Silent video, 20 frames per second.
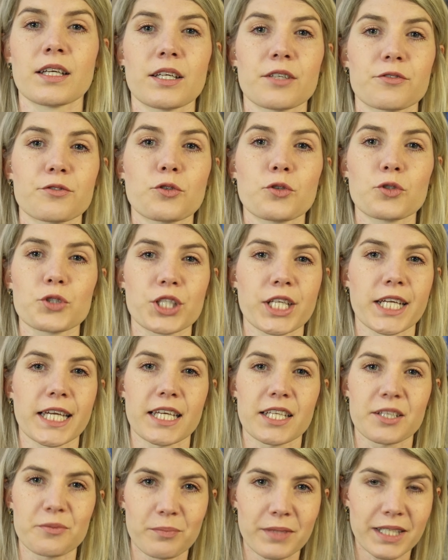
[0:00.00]
Of course, she
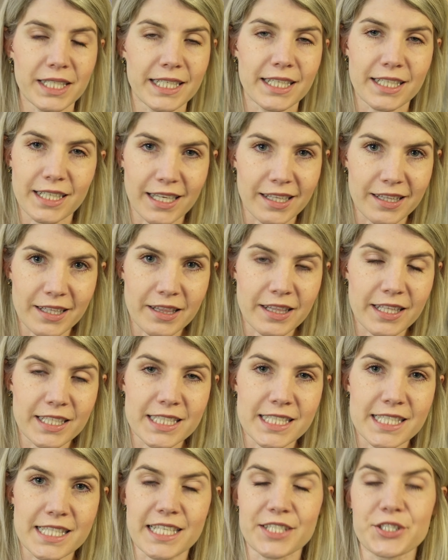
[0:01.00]
had a million other
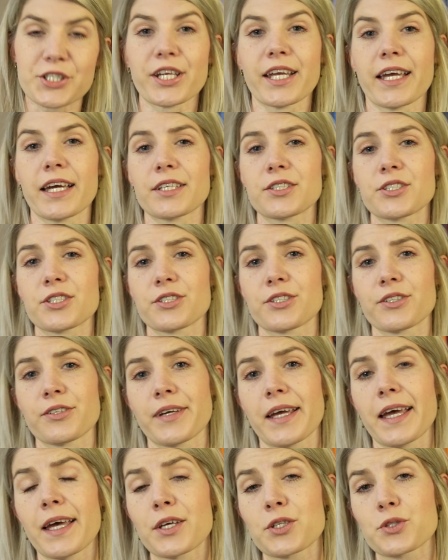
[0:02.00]
things that she had to
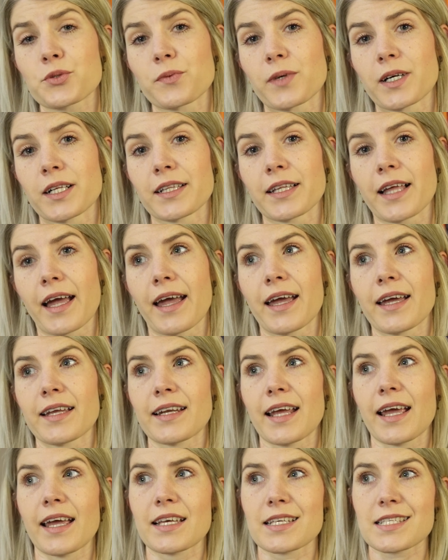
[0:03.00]
do as well,
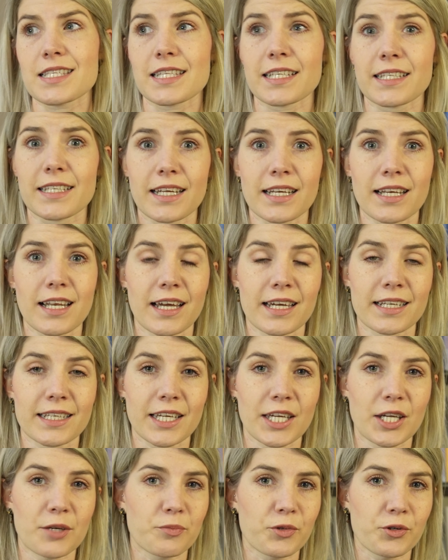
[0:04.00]
and as the deadline
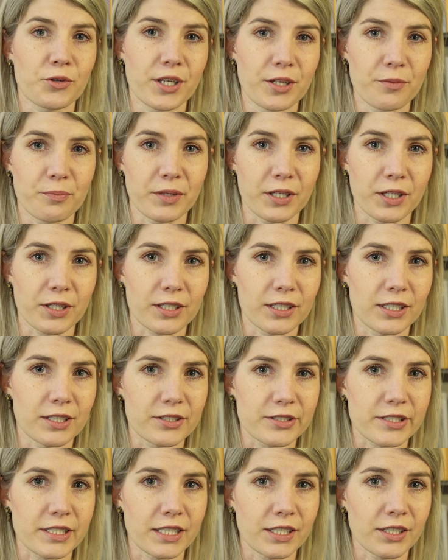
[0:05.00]
kept creeping
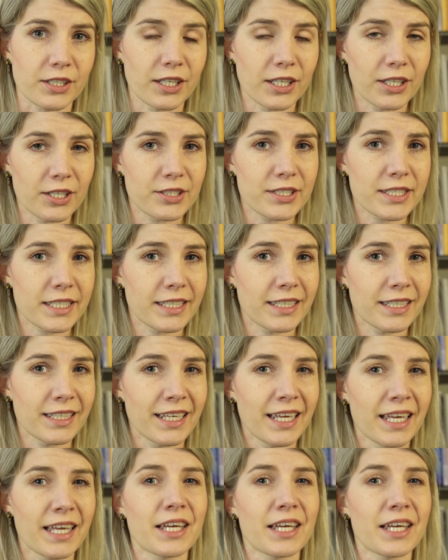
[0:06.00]
closer and closer,